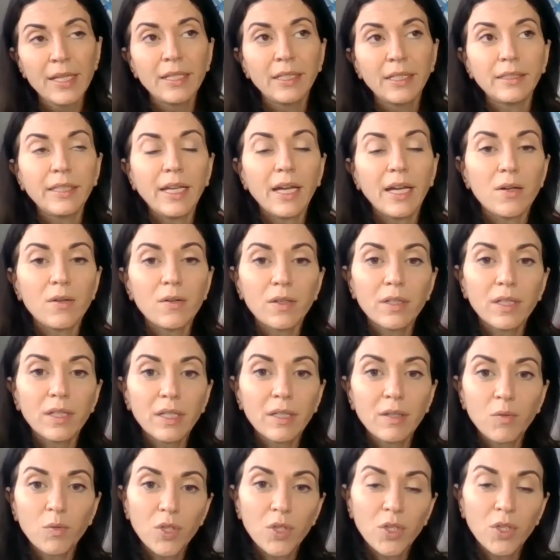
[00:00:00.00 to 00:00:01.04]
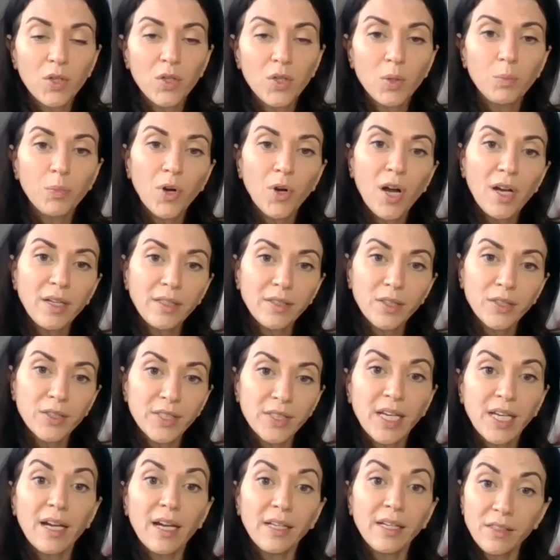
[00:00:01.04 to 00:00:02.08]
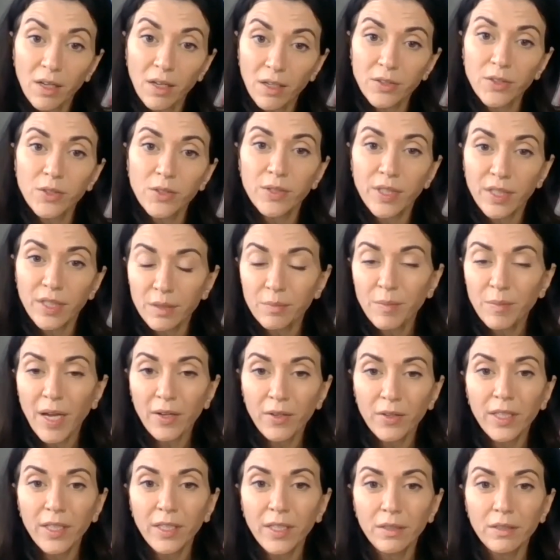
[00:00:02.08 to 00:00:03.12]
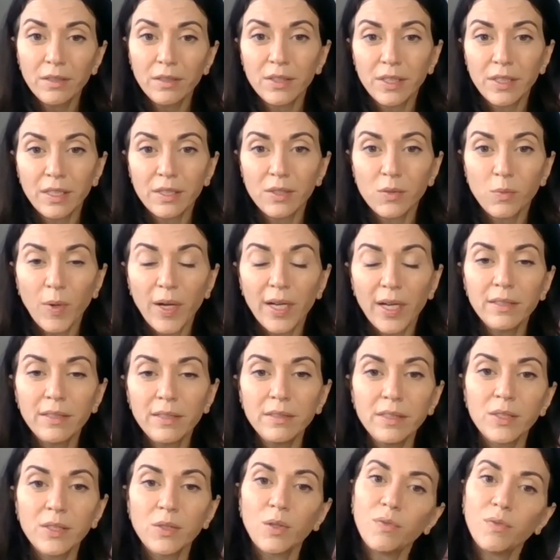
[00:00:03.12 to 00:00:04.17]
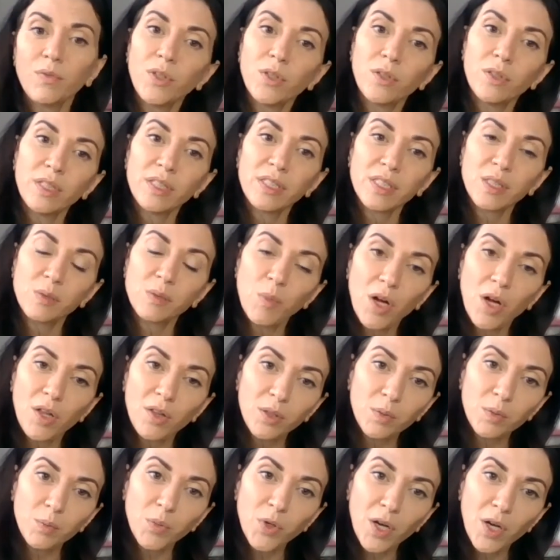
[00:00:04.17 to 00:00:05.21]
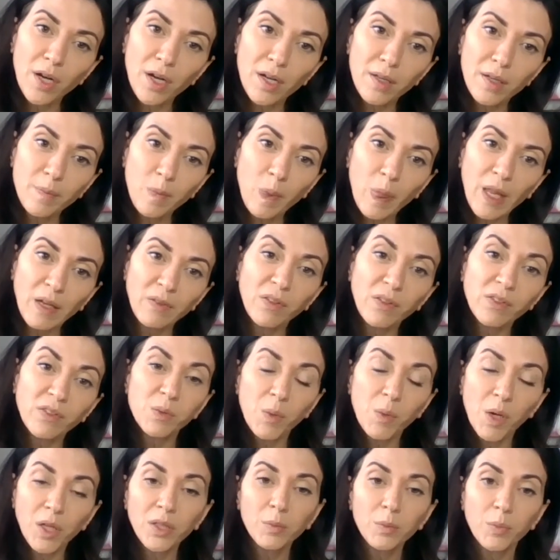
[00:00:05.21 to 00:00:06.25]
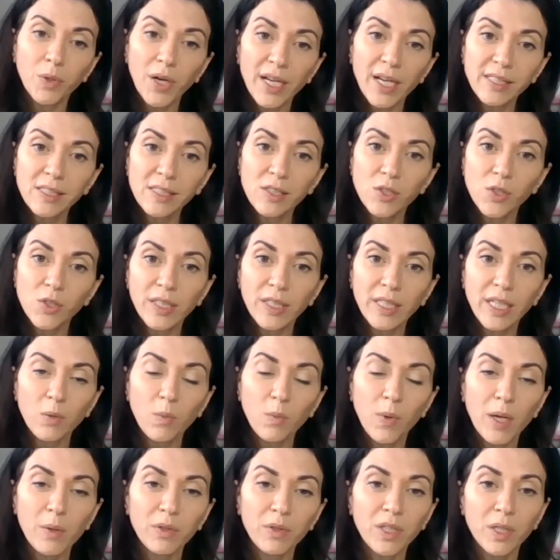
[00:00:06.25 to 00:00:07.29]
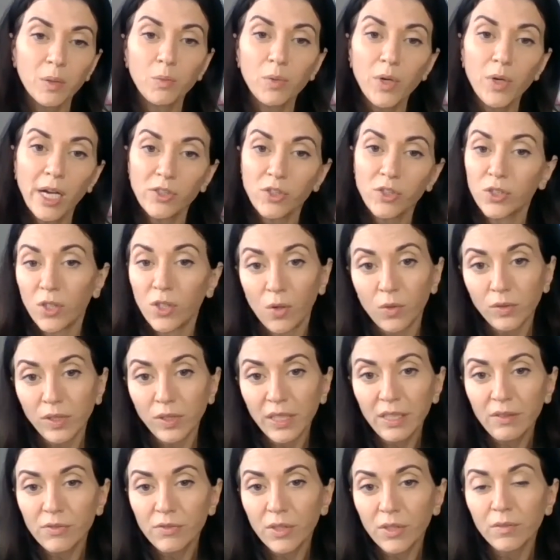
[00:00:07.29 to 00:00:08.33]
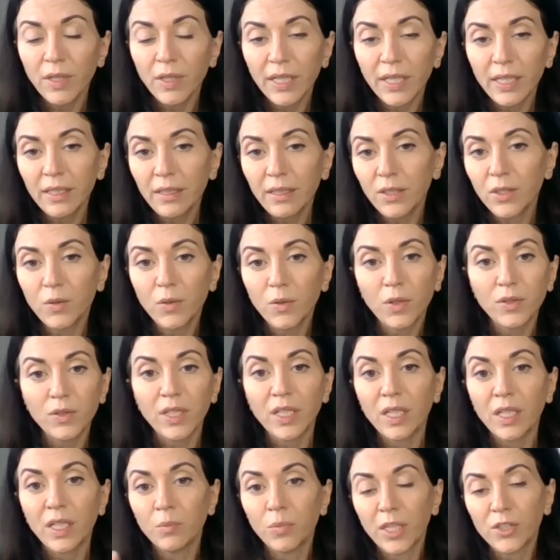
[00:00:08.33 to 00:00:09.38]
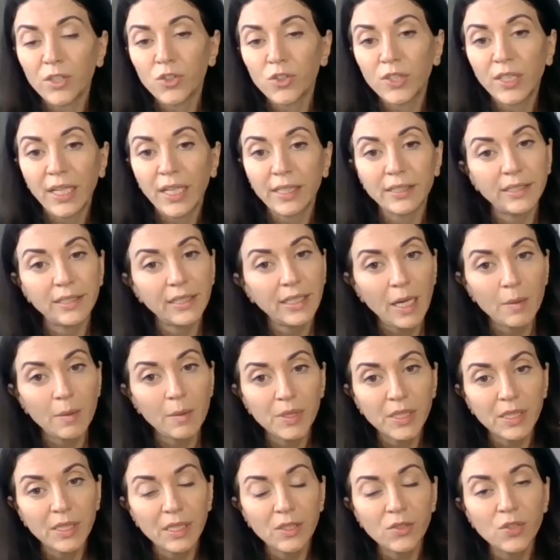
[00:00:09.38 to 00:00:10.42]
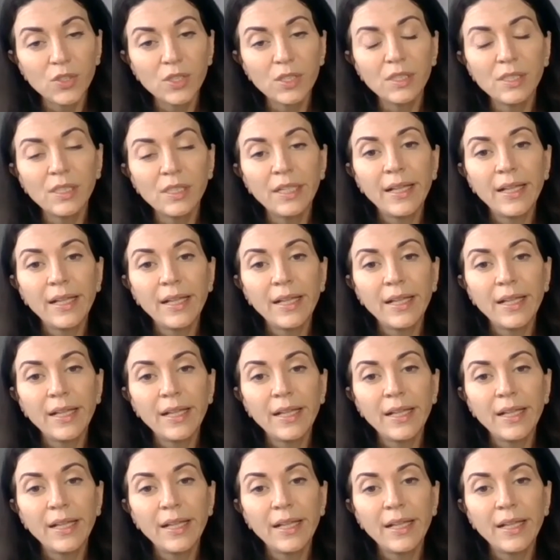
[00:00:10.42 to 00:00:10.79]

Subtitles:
Now, your bra size also does matter here as well. So if you're in a smaller bra, if you have smaller breasts, you can get away with compression only for running. You don't need compression and encapsulation.